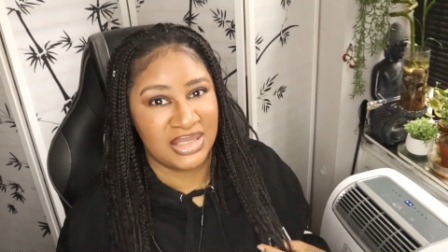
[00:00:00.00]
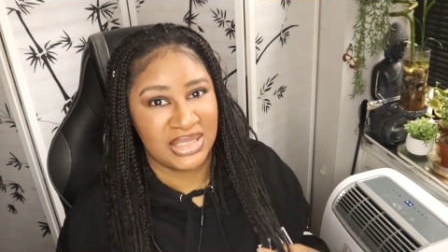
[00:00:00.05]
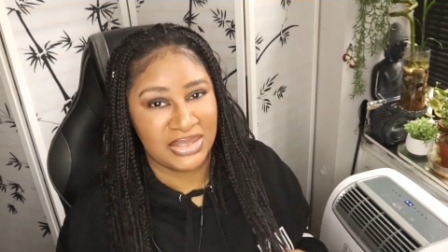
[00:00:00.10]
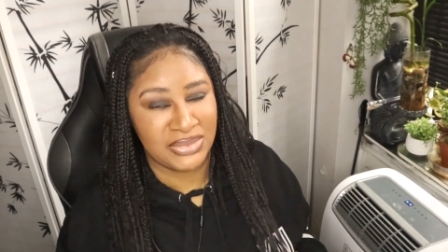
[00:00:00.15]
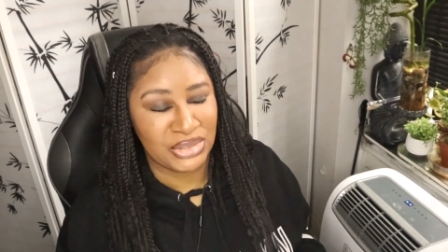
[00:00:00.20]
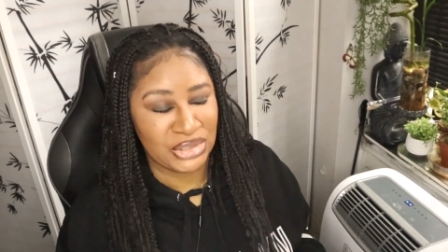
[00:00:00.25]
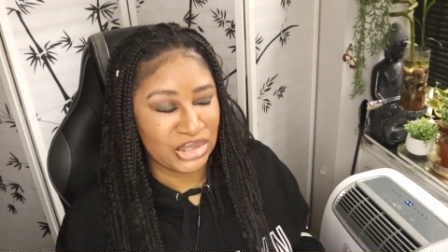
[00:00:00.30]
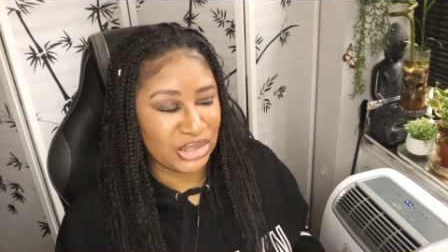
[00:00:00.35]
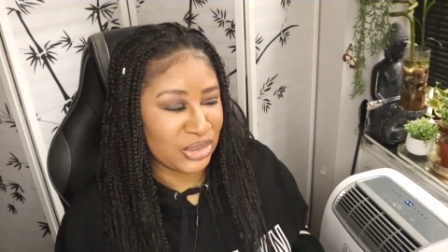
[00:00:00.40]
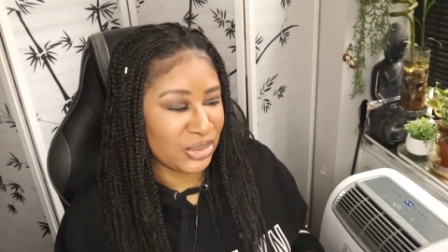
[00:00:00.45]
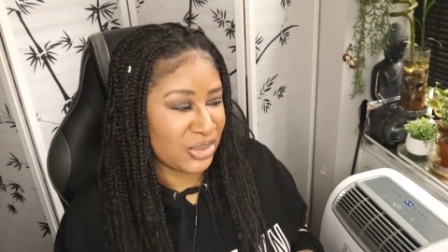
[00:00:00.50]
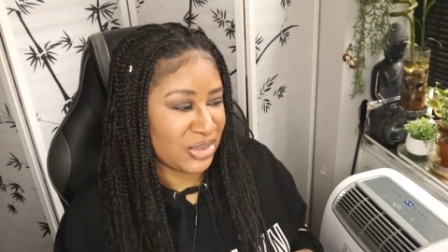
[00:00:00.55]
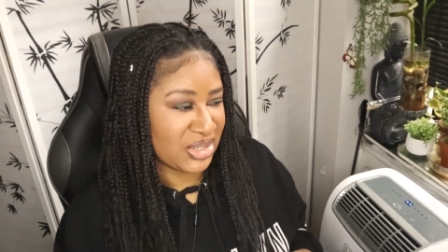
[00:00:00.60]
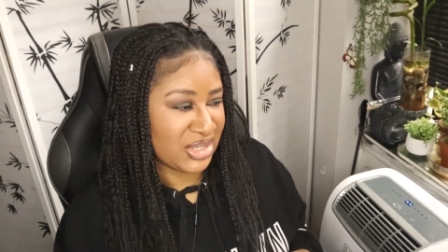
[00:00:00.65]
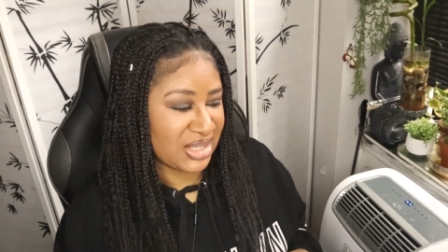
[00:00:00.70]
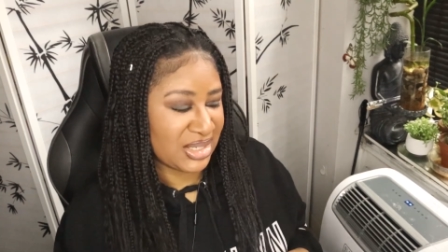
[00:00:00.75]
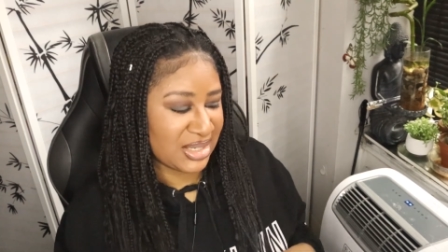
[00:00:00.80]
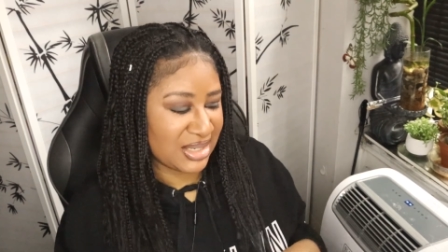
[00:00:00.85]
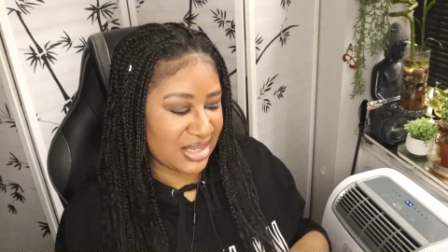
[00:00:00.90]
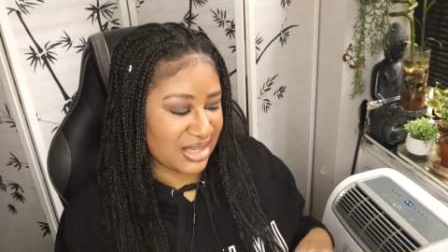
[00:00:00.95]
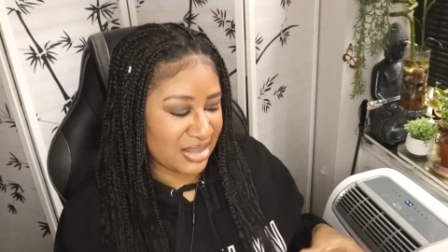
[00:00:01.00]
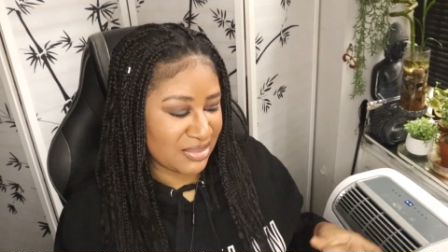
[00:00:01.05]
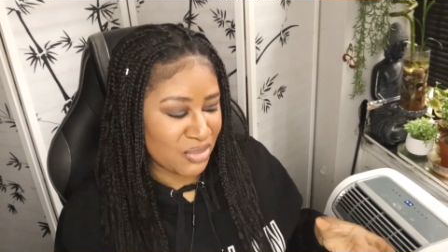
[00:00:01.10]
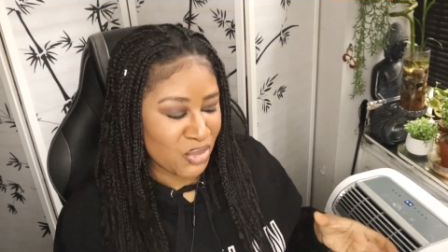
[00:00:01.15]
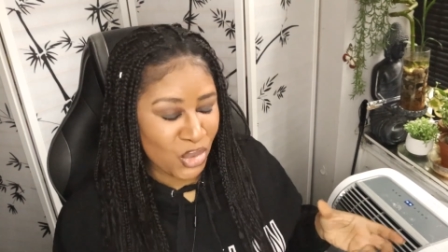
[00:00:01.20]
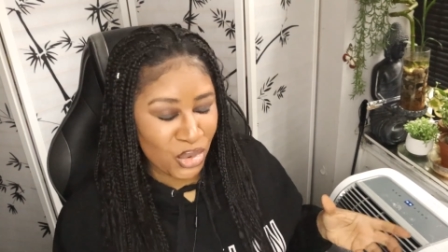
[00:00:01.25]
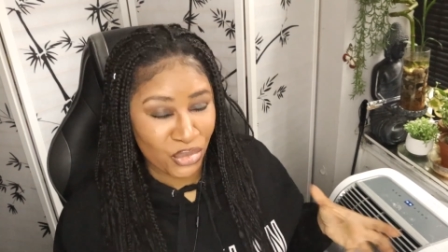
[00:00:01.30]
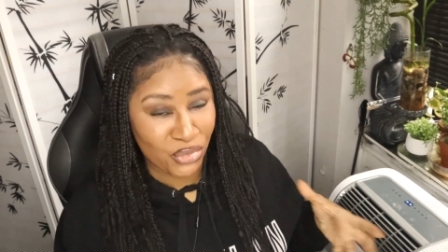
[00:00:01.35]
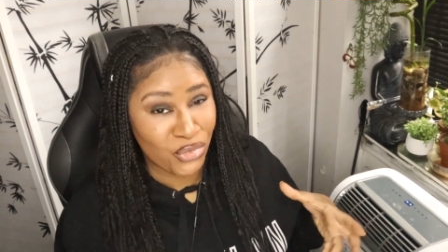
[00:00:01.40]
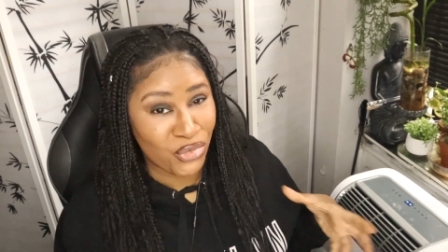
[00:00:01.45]
TV show is just
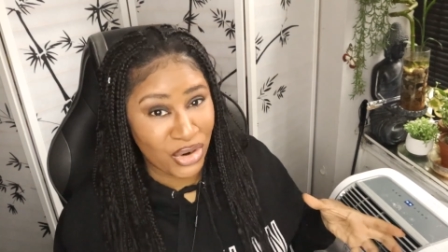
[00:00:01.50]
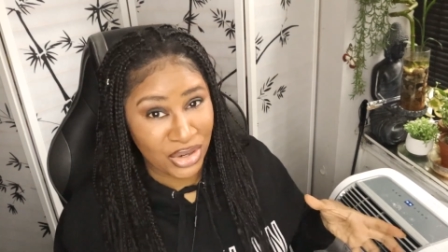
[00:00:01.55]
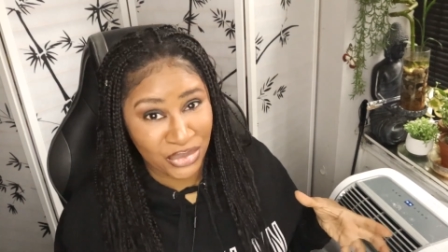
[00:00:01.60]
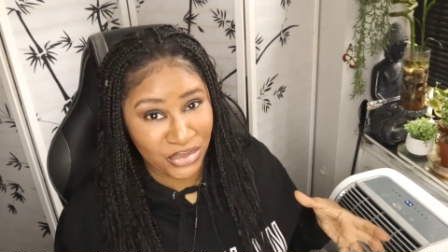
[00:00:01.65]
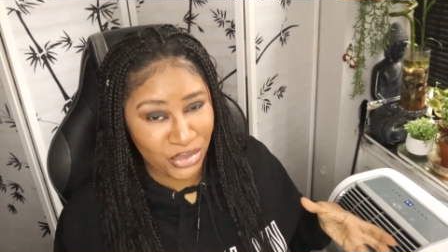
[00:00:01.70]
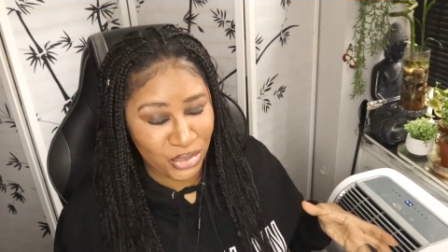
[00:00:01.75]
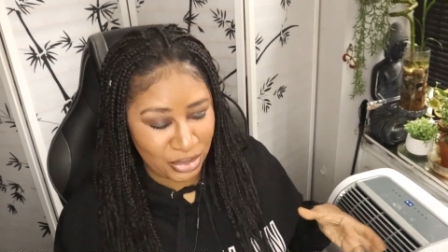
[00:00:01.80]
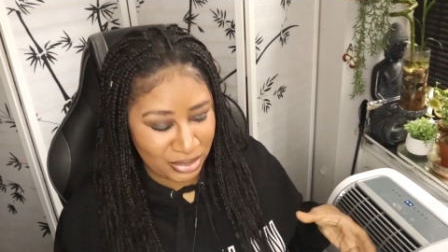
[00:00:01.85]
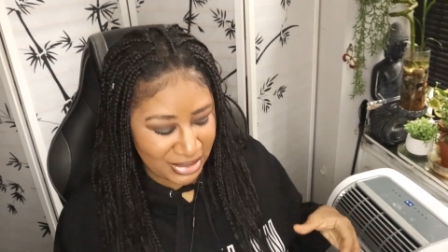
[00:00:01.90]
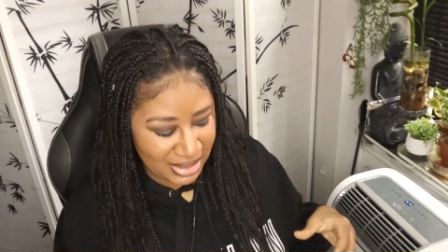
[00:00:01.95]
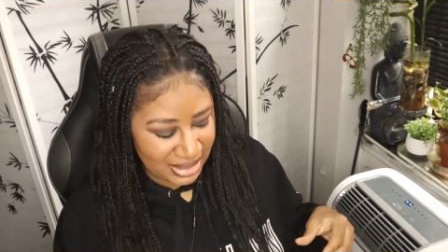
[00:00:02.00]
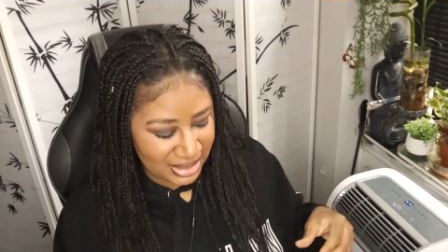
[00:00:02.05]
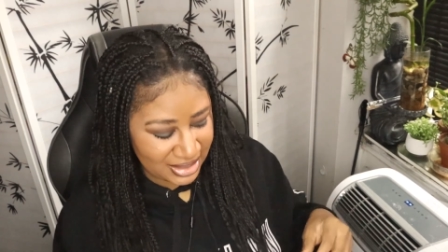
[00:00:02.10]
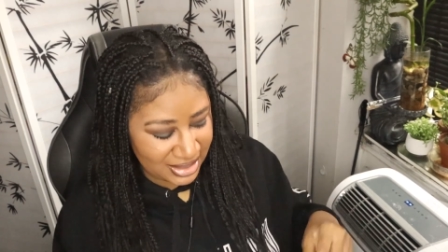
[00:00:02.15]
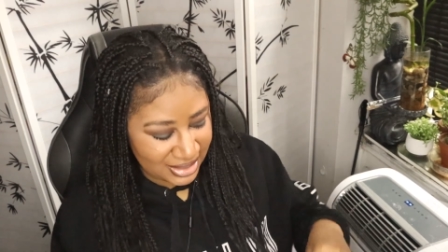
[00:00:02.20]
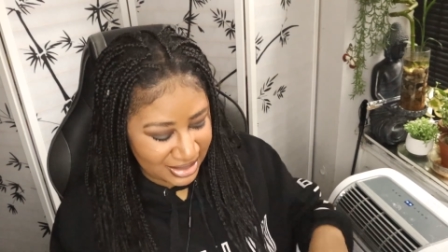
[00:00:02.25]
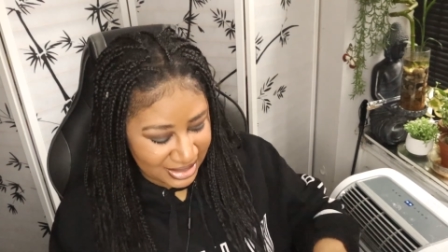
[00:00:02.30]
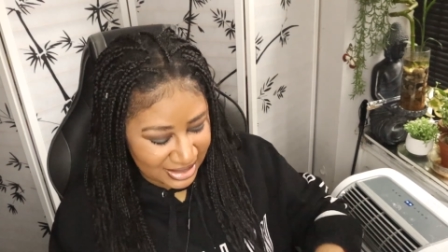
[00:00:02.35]
more fun for me.